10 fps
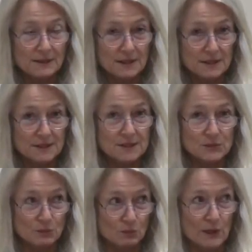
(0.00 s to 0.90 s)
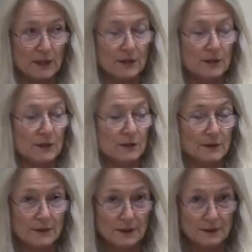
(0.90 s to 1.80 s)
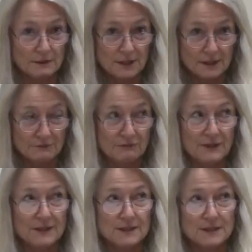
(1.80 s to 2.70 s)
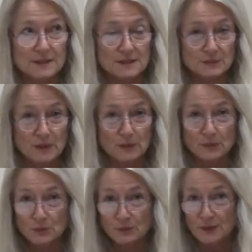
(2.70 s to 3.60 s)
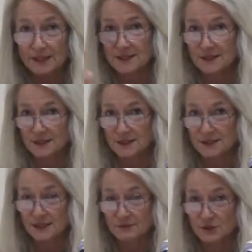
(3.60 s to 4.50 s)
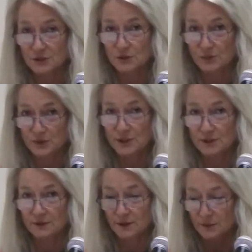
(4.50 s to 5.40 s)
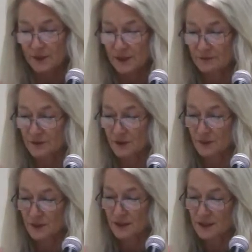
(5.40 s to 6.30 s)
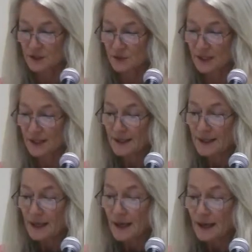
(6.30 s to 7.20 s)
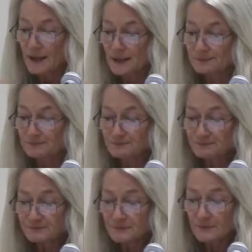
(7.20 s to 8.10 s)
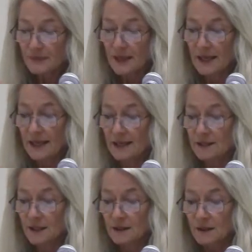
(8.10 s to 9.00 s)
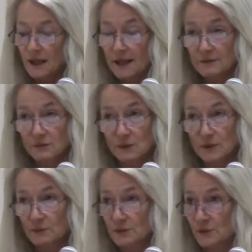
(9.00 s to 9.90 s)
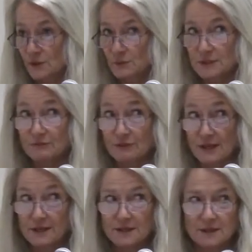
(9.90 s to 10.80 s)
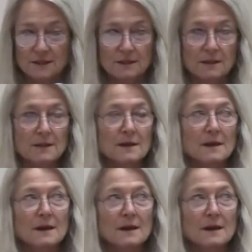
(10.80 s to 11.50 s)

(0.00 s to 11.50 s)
things where events, people, places have to do particularly with African American history. And a lot of what we were doing was finding